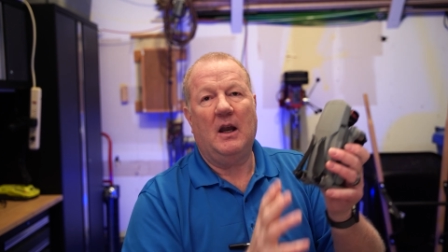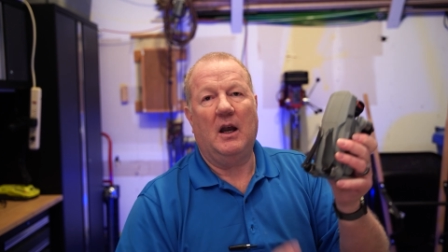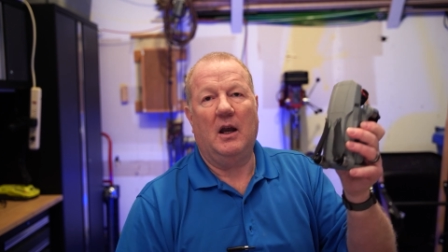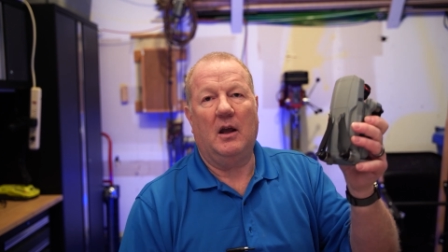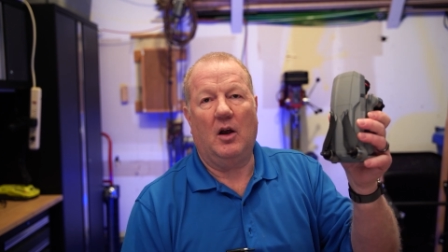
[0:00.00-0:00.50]

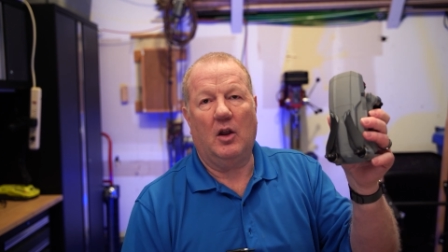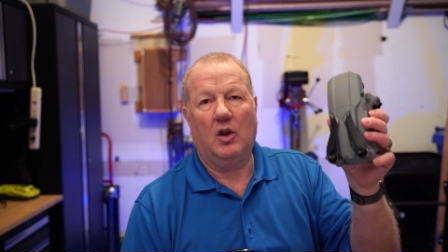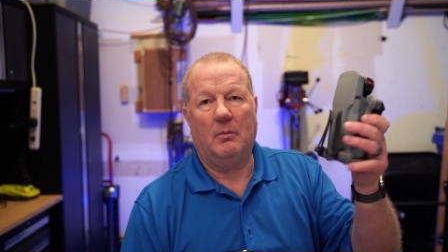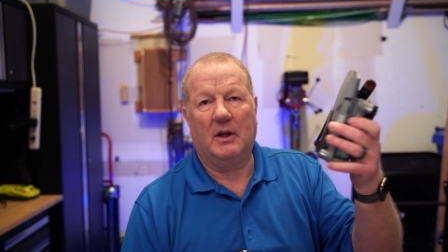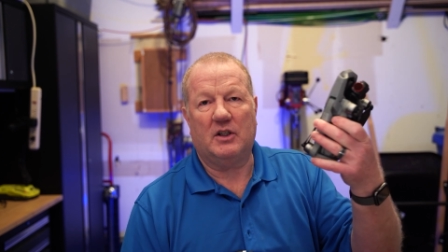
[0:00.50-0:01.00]

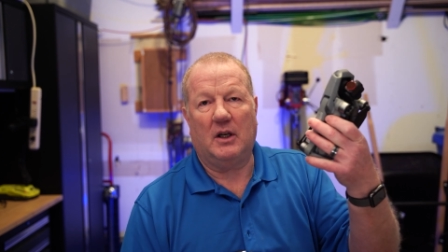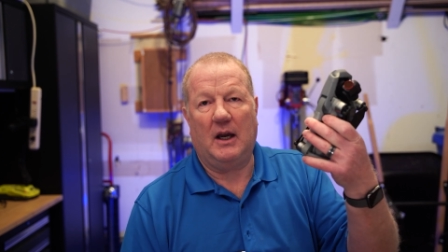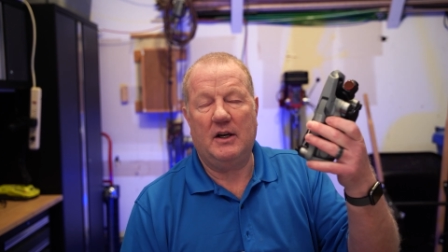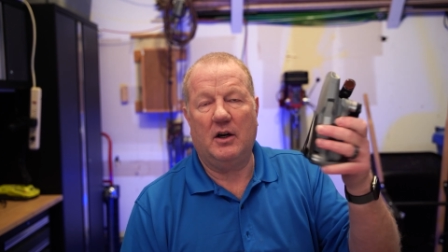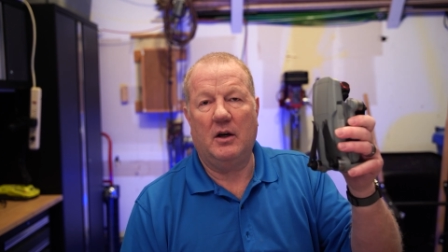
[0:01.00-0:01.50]
although much
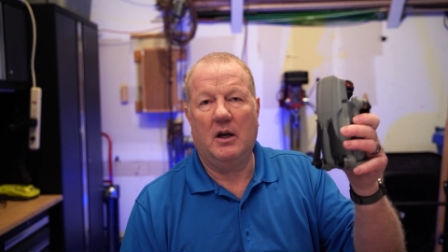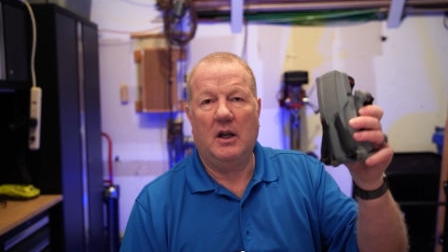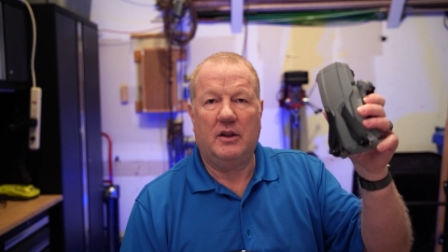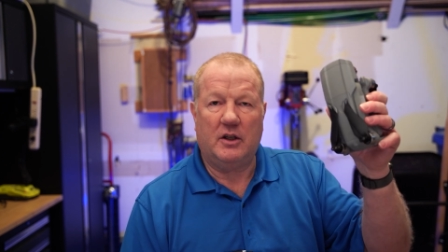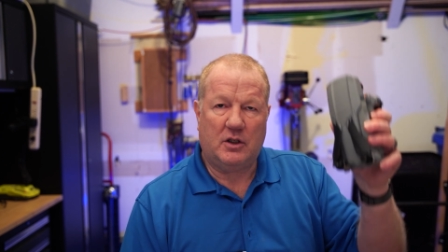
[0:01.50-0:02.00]
lighter.
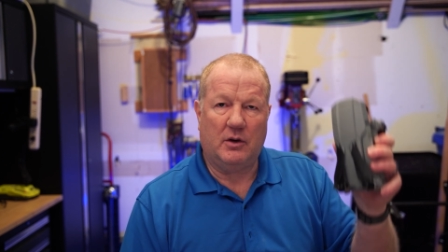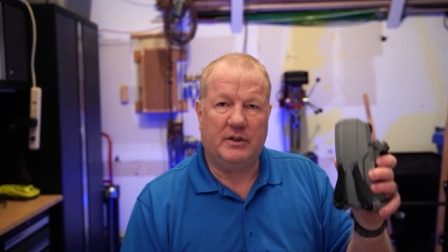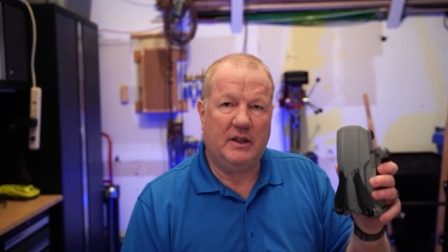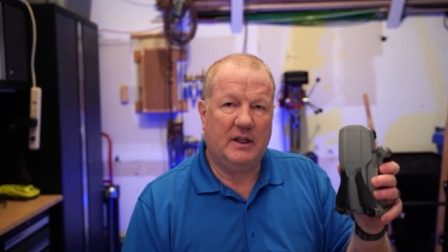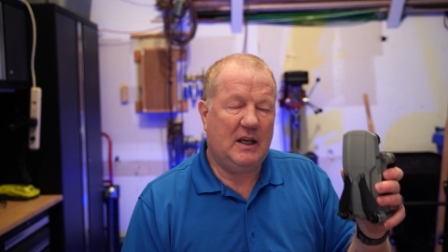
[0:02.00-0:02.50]
This
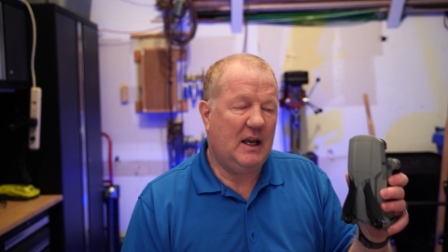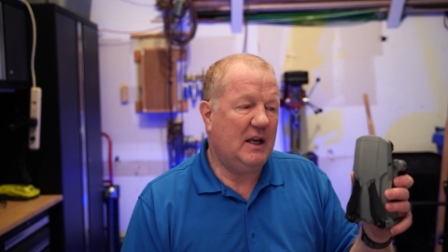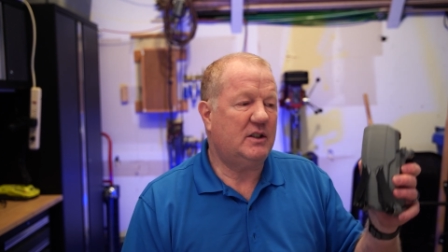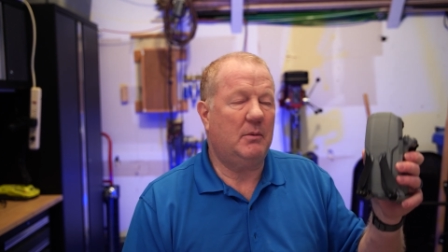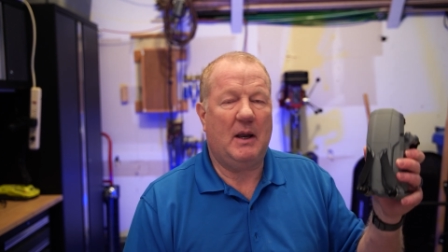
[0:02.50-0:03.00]
goes in the
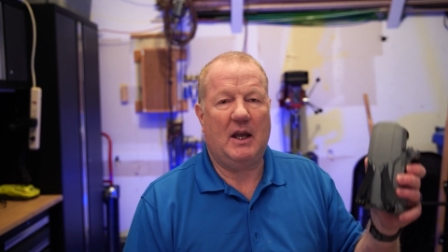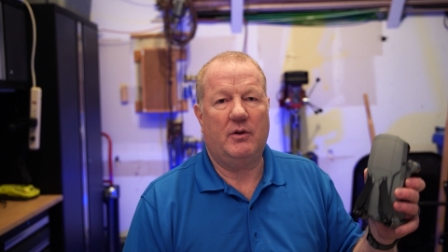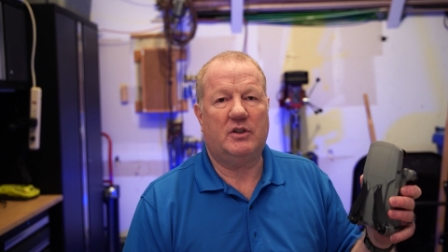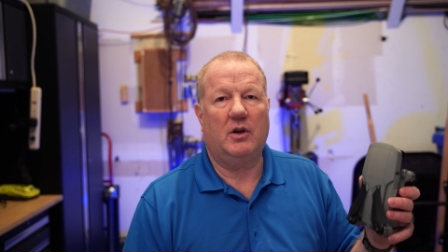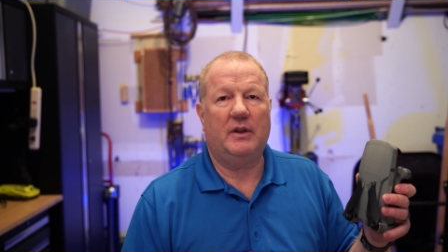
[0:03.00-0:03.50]
case, the
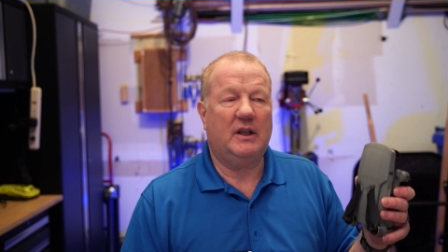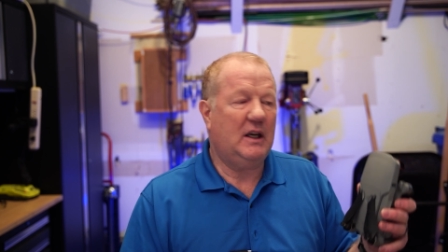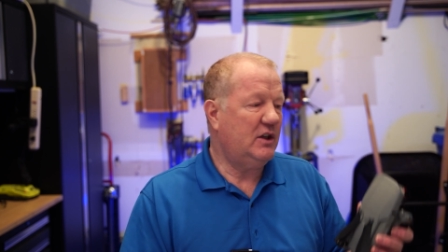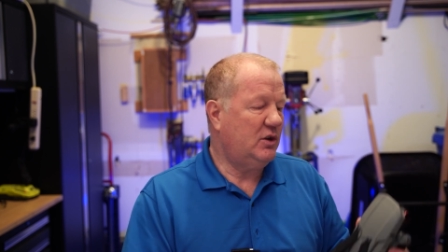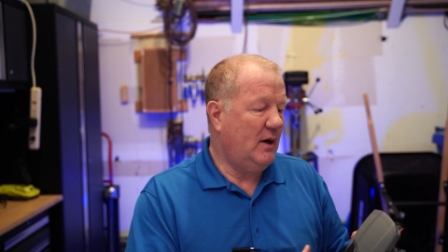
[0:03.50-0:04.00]
batteries go in the
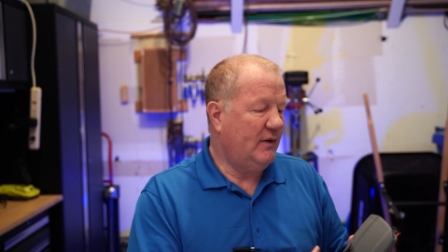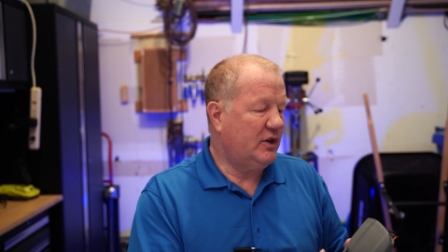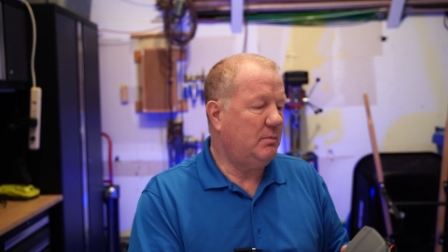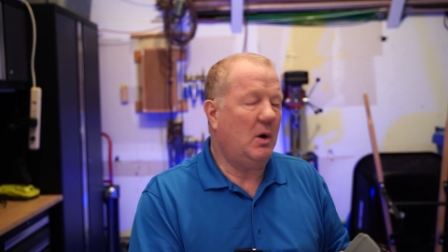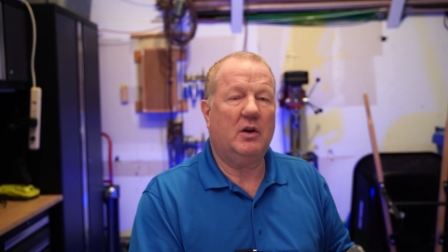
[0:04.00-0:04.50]
case, so you have a
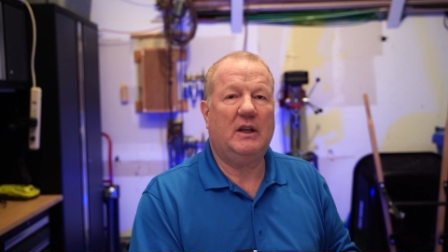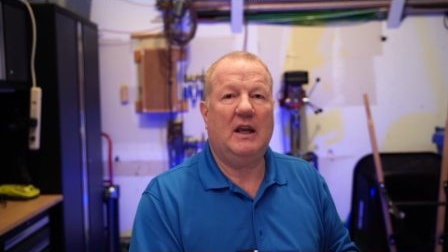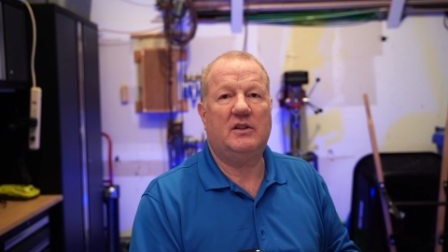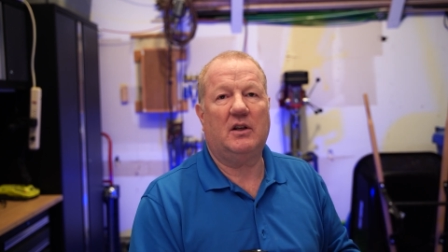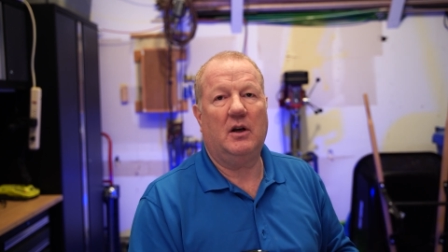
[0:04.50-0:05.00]
small
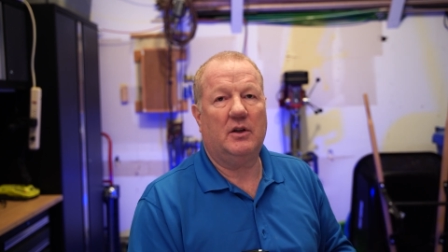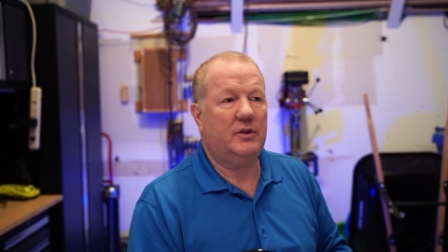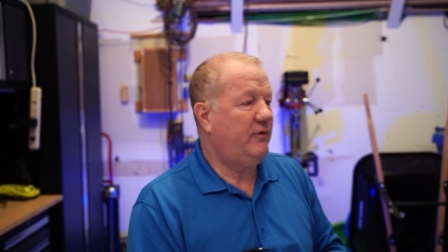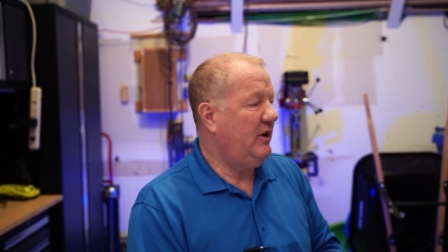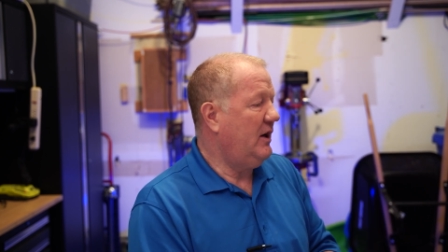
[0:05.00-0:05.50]
case that can
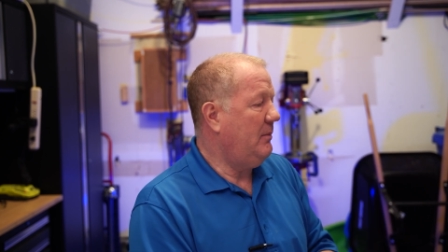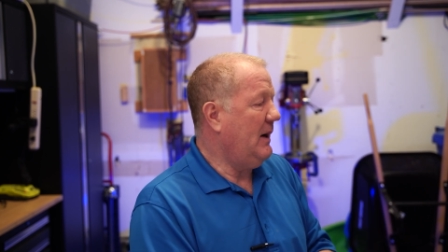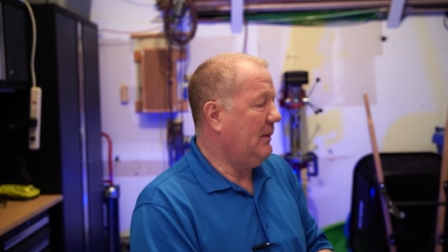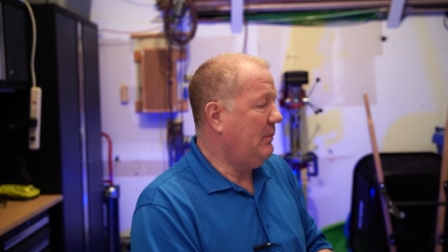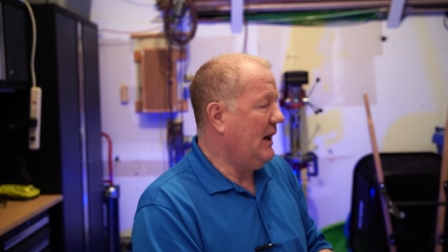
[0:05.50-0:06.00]
also fit in a
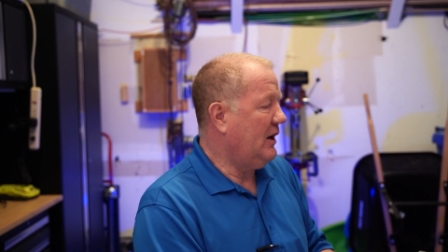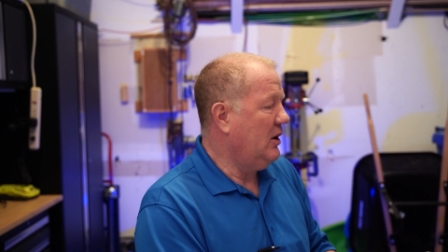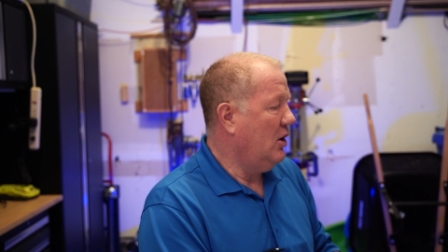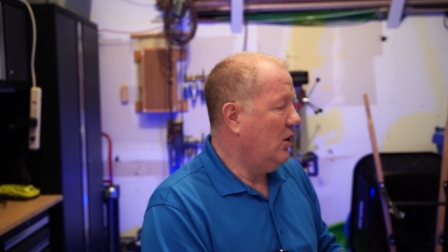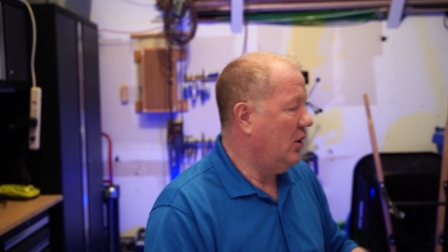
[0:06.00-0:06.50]
backpack
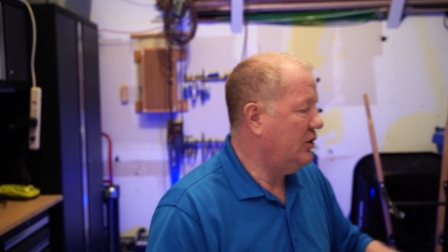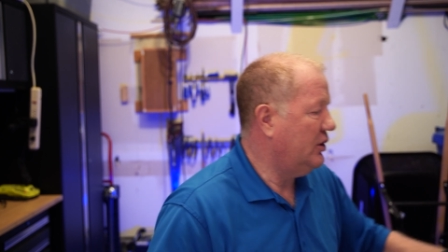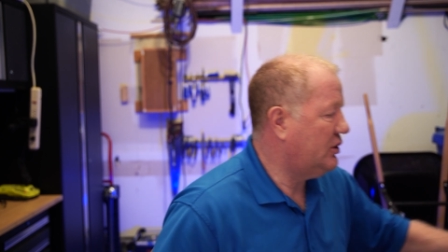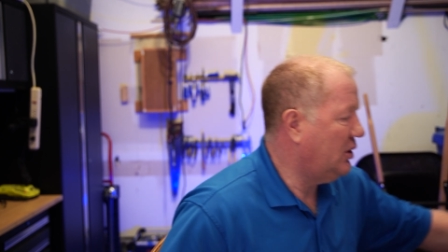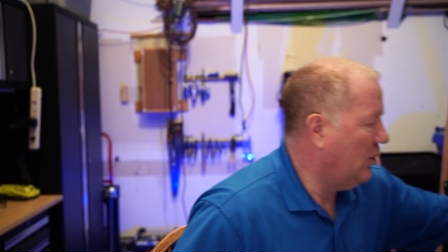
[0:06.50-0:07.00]
or
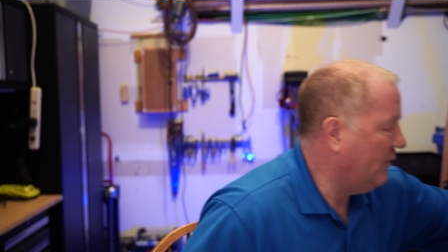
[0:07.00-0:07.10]
just go